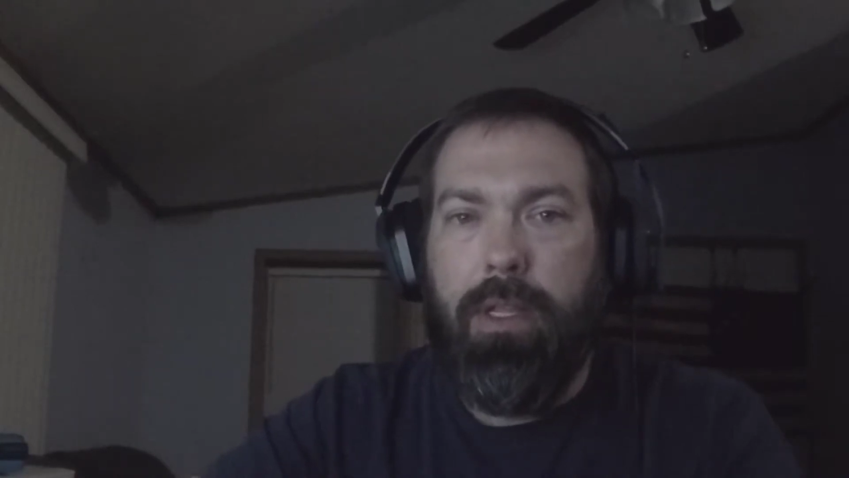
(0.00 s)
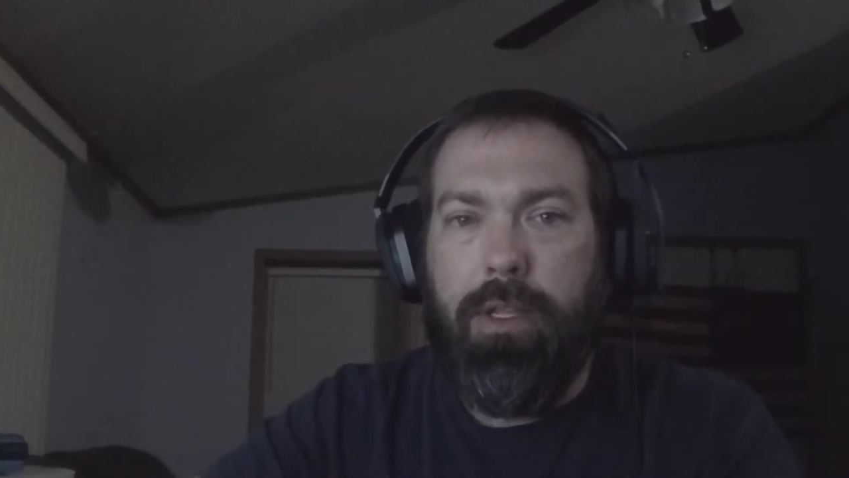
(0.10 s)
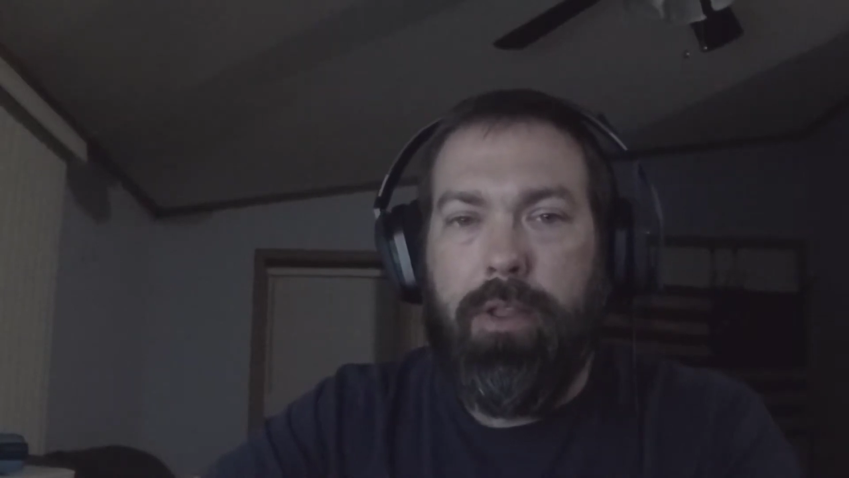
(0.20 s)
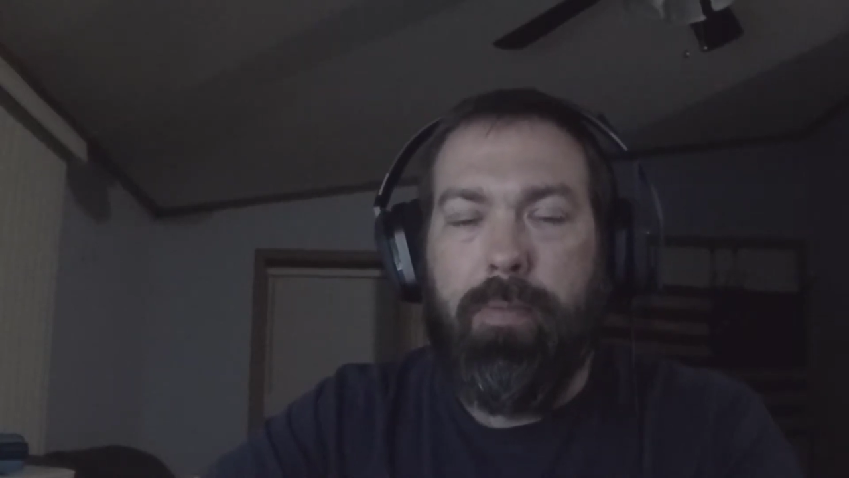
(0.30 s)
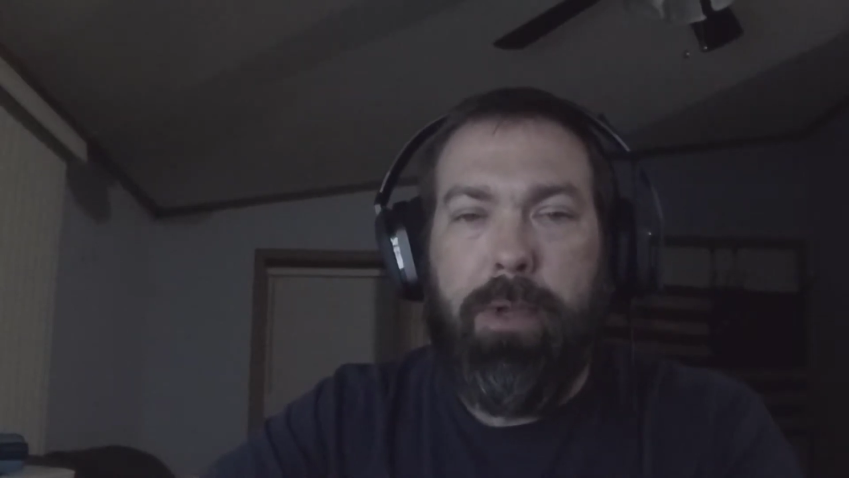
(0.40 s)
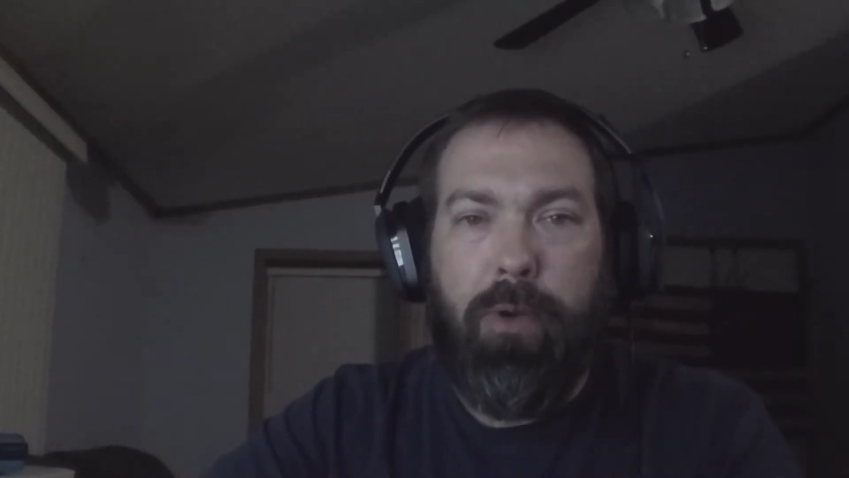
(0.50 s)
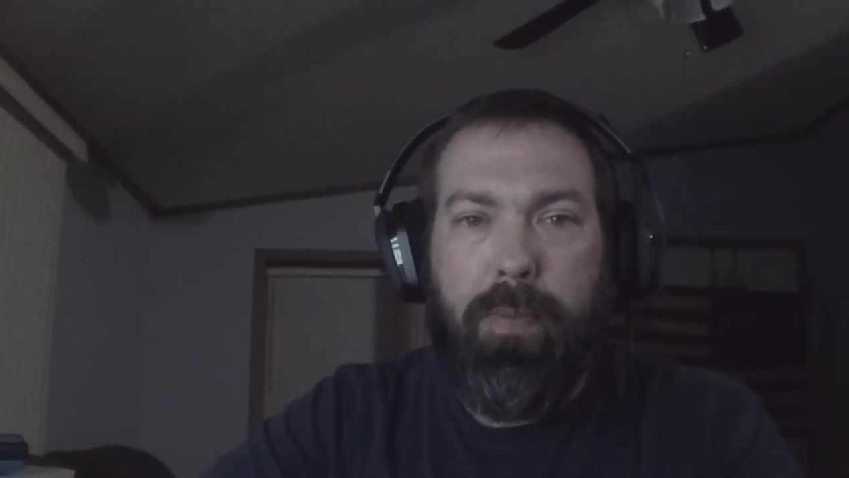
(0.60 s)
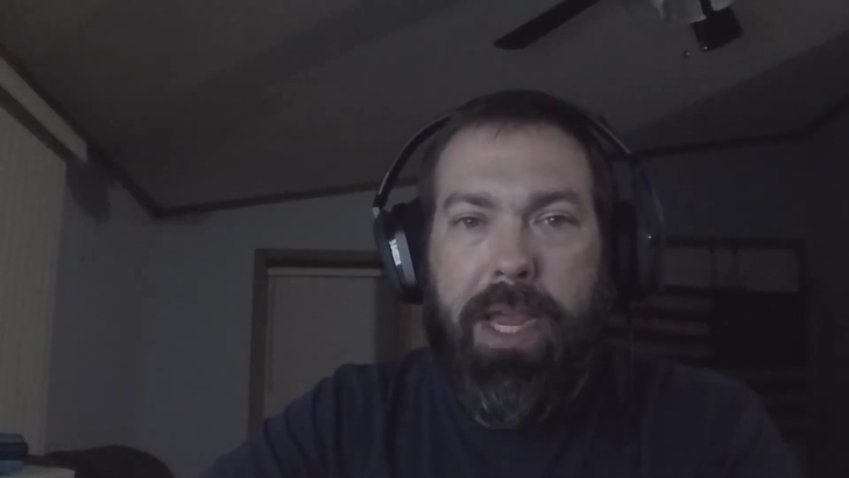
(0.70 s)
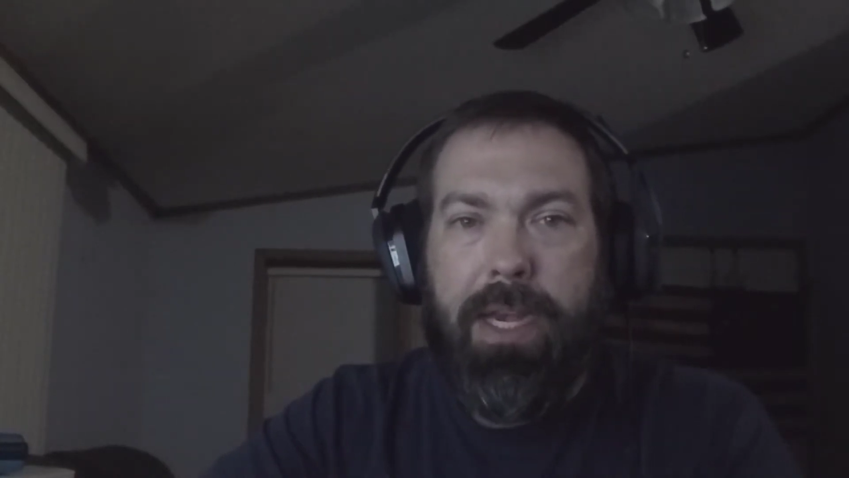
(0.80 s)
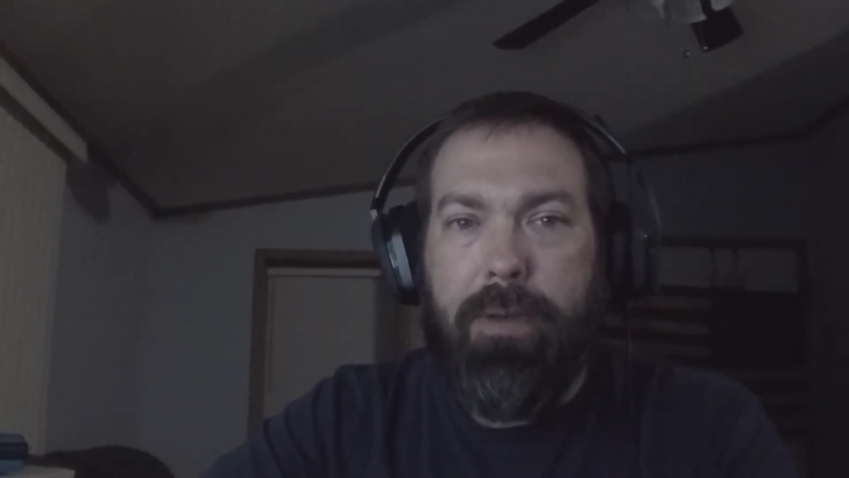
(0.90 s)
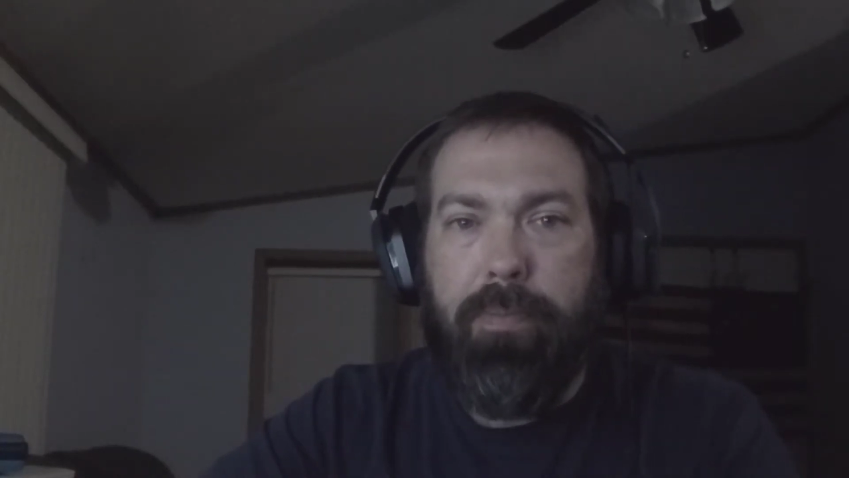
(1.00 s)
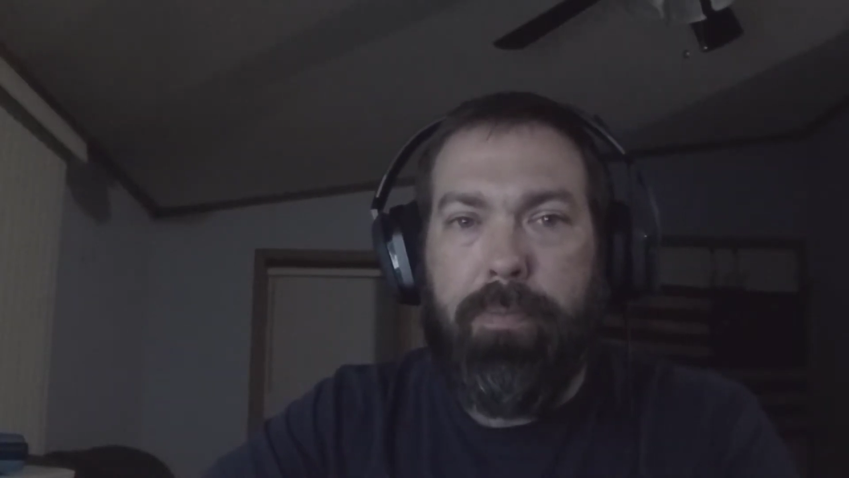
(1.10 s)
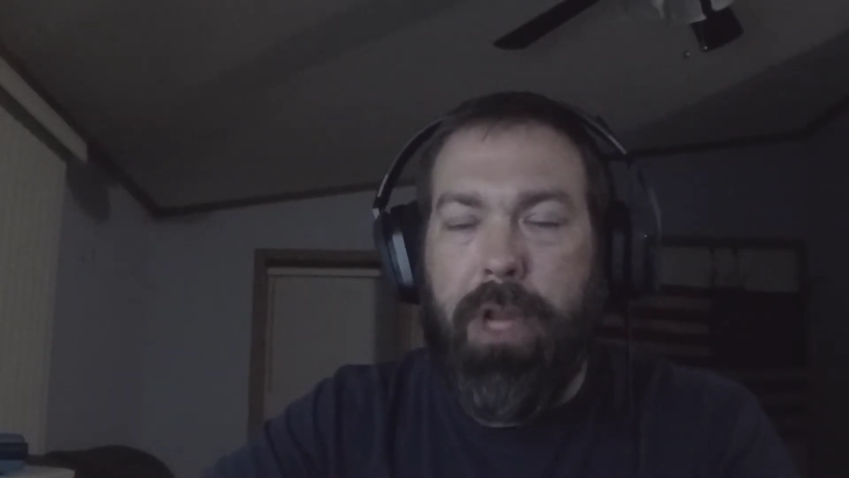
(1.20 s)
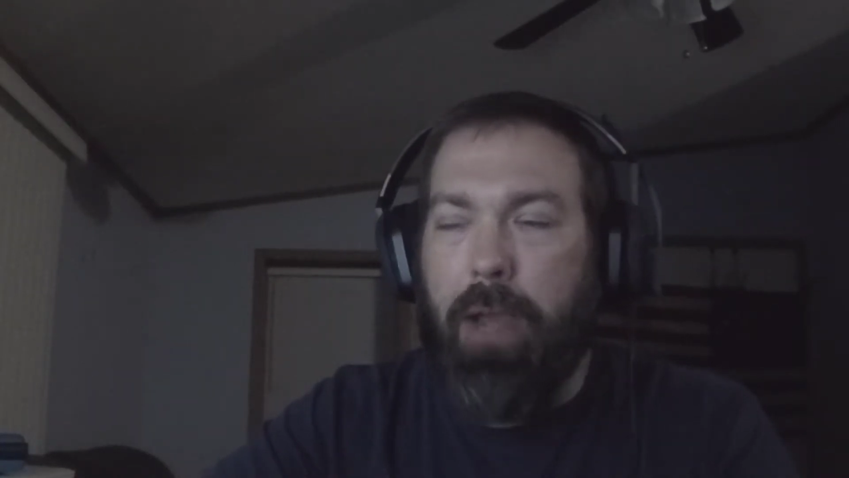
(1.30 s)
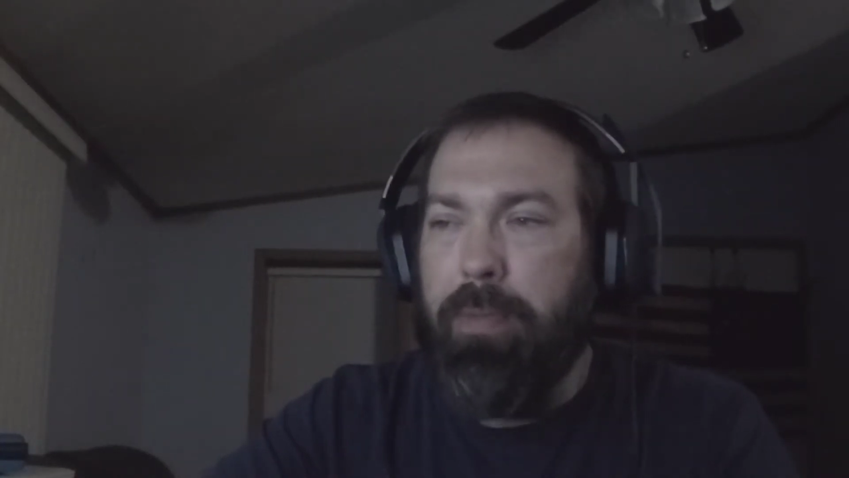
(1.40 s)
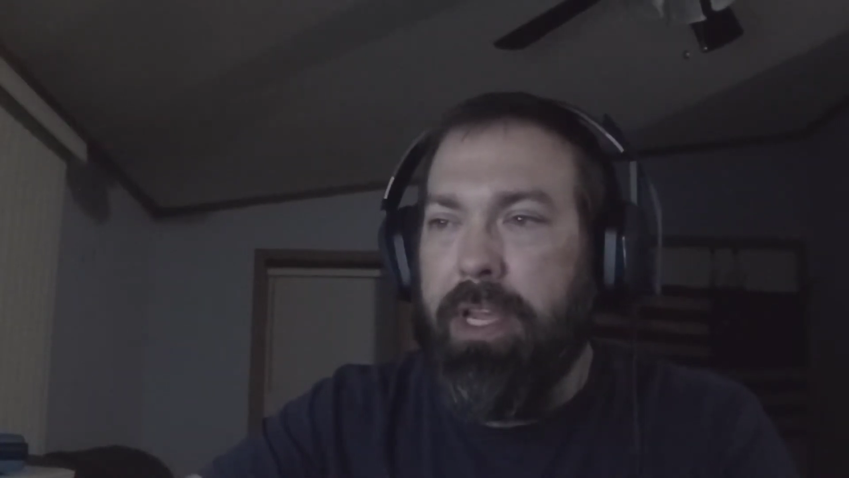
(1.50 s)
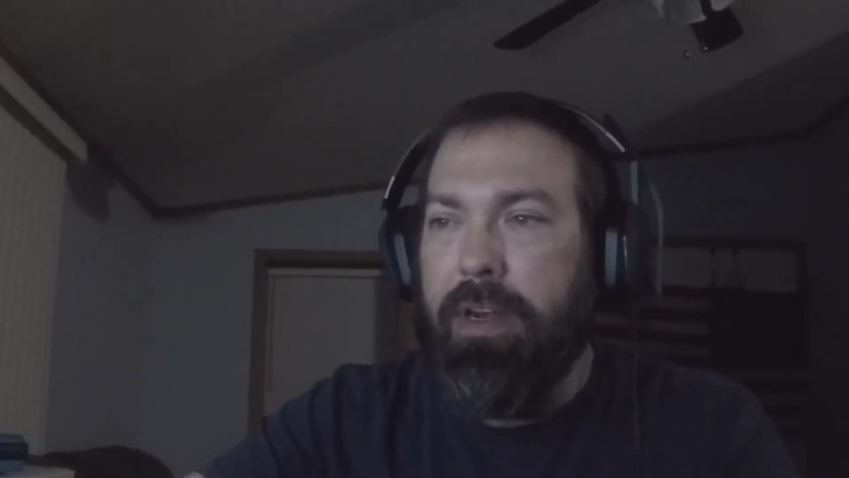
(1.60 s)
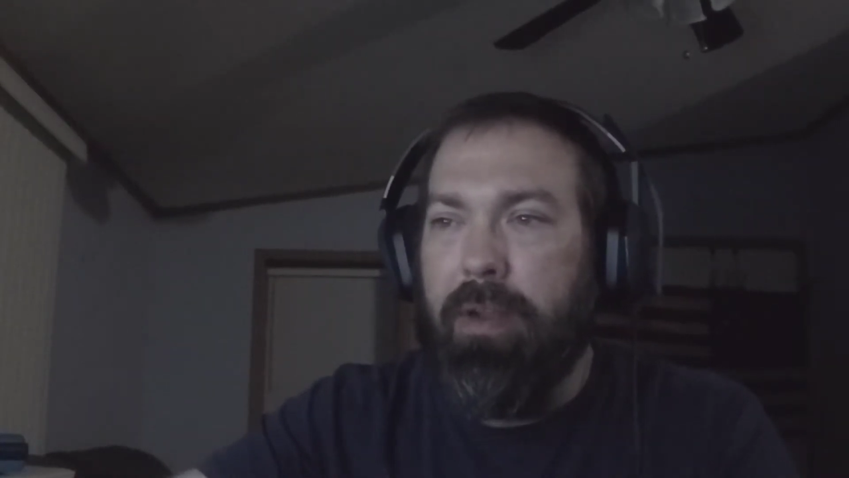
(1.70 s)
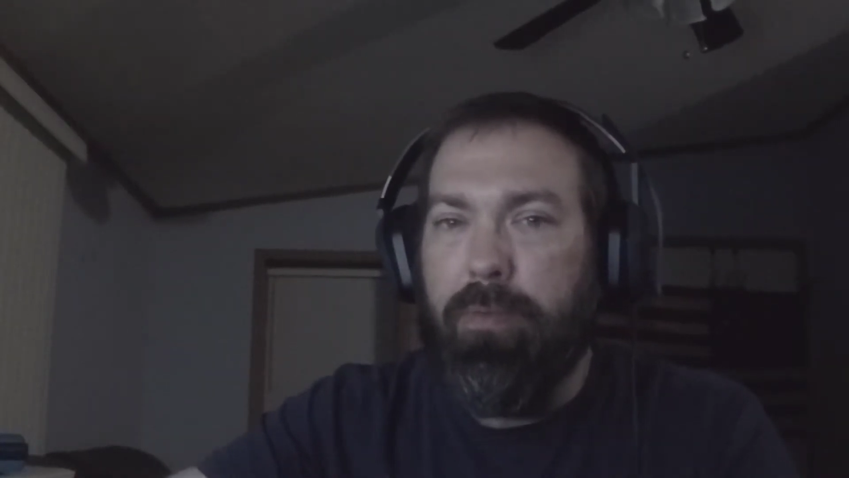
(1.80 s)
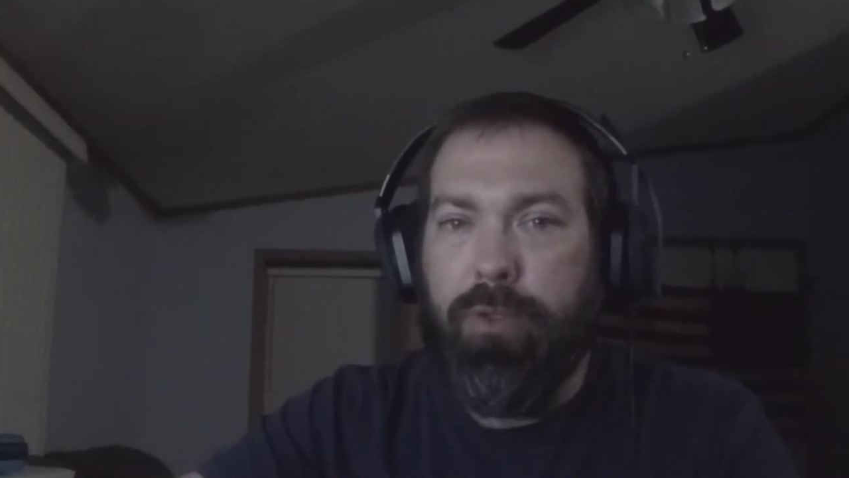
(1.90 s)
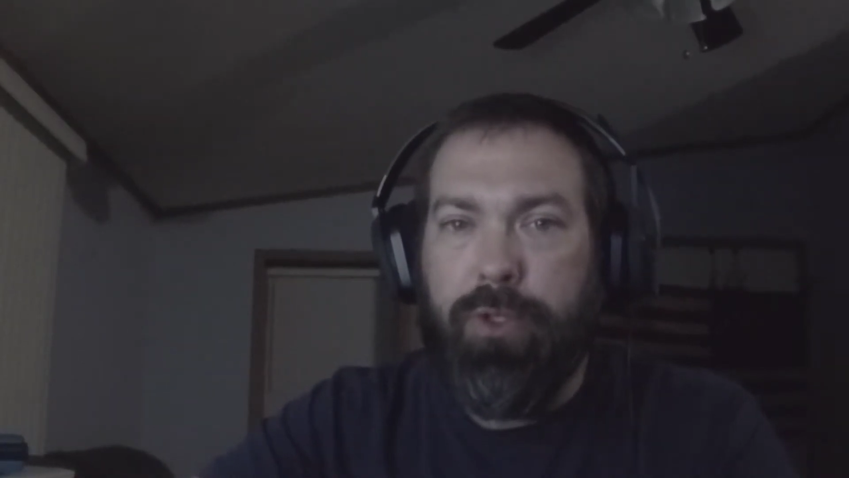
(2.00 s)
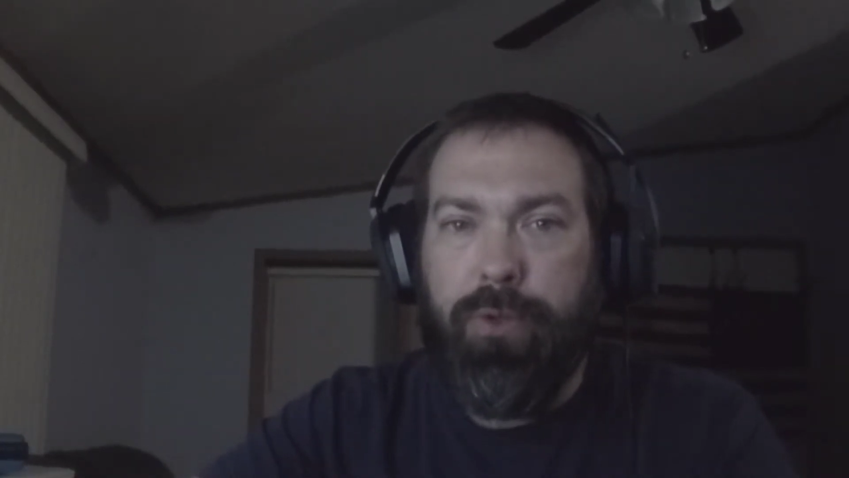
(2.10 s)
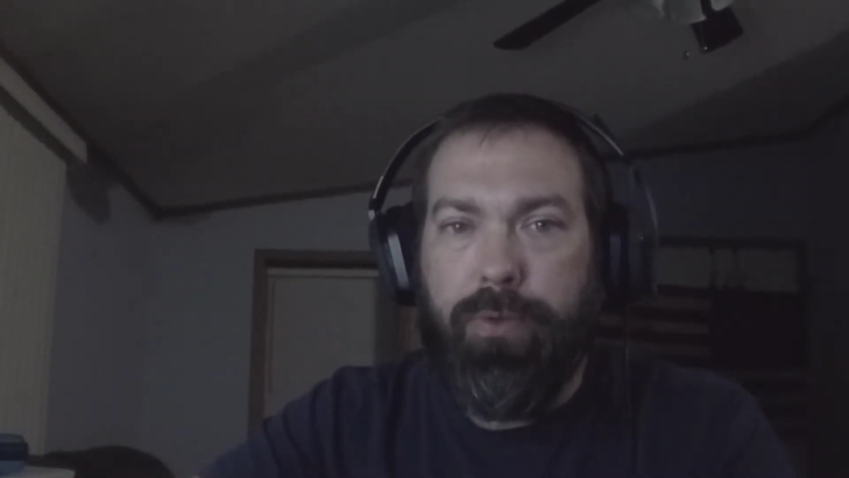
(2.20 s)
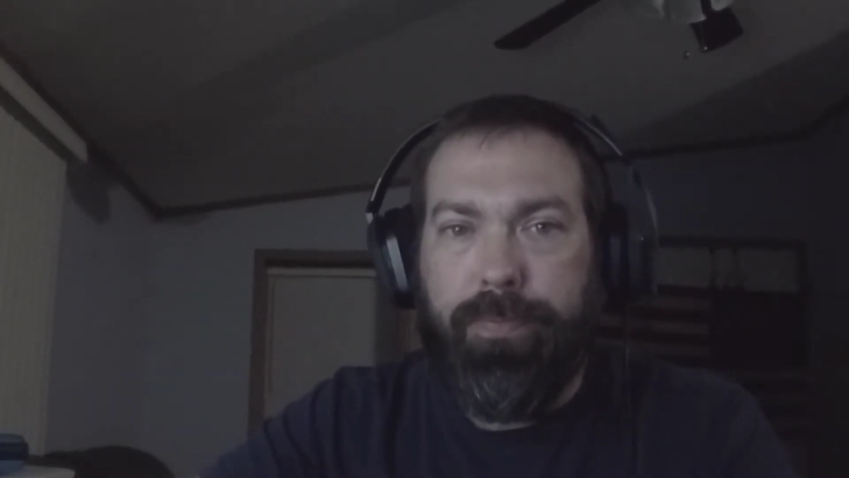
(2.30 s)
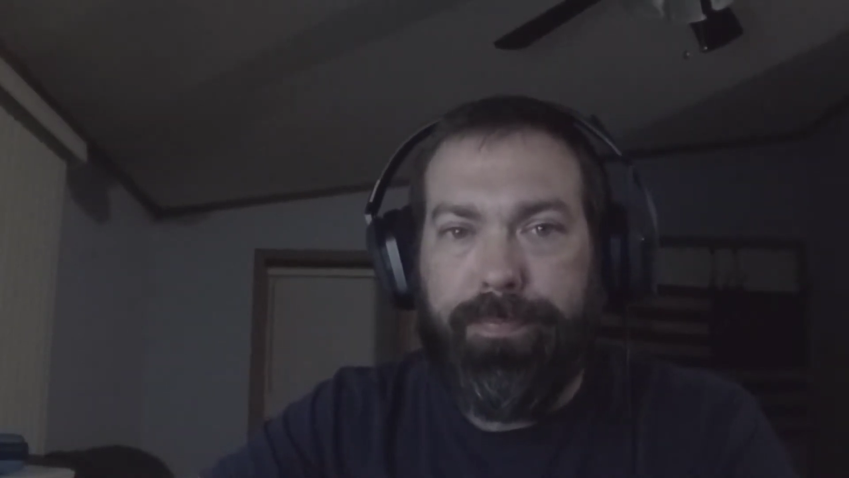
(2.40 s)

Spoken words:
the middleman not being able to